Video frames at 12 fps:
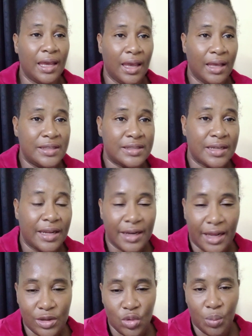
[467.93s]

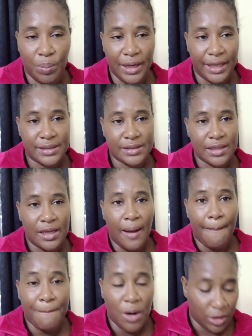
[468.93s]
incidents that took place,
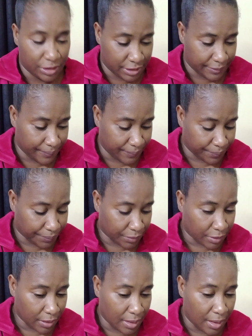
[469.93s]
but
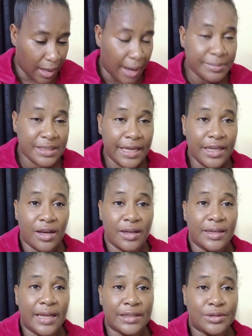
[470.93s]
I'm saying all
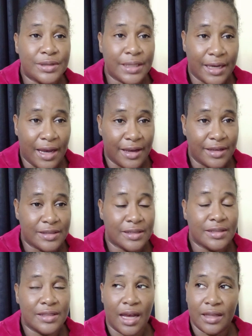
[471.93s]
of that to say, guys,
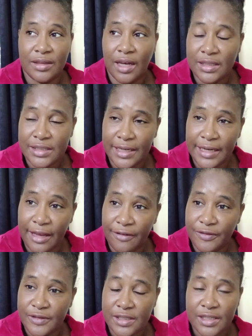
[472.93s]
that Dante
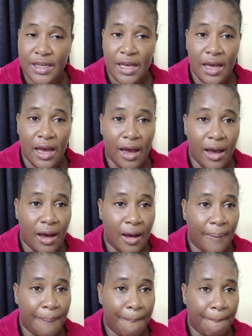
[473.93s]
left
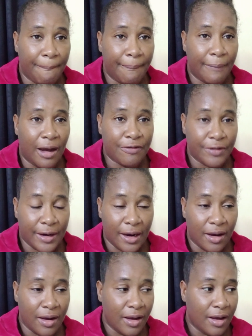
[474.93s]

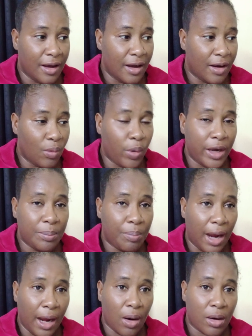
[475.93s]
Africa, went
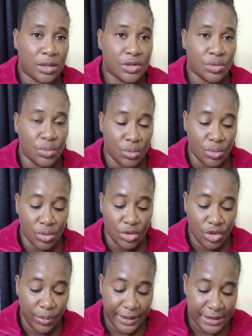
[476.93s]
back to
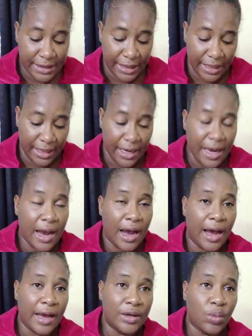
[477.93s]
USA,
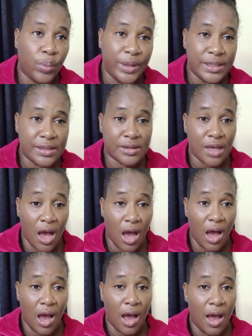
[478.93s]
and we
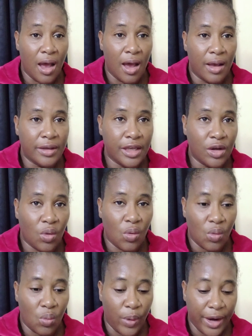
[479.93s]
saw, you know,
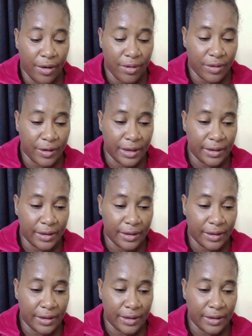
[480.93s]
where